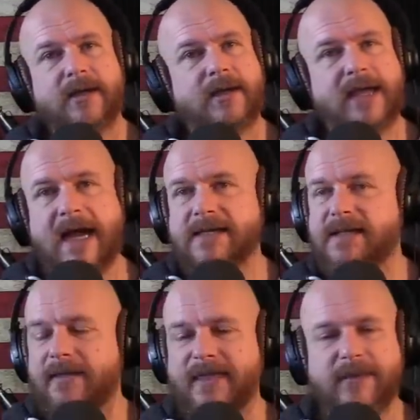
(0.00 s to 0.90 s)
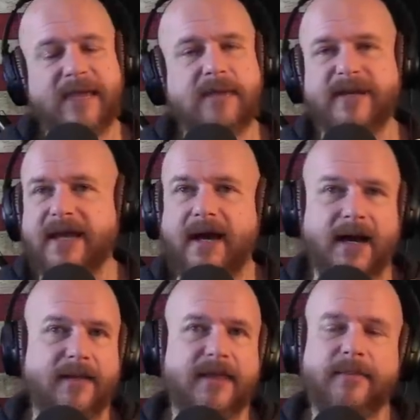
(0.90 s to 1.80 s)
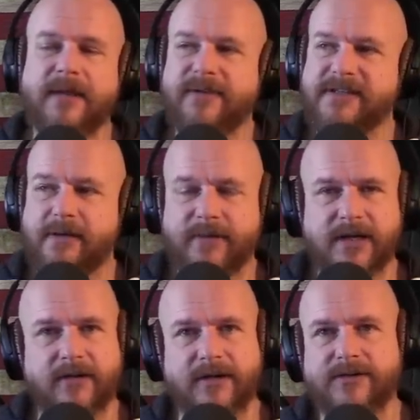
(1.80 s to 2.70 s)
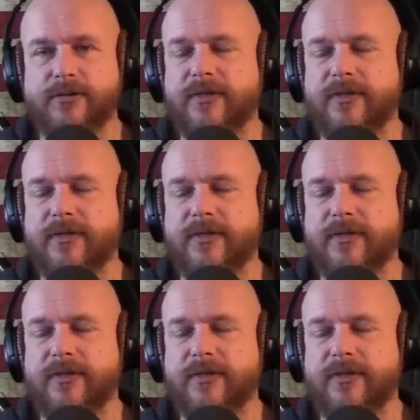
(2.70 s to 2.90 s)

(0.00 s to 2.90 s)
guys, they may be hot. They may be somebody you're into.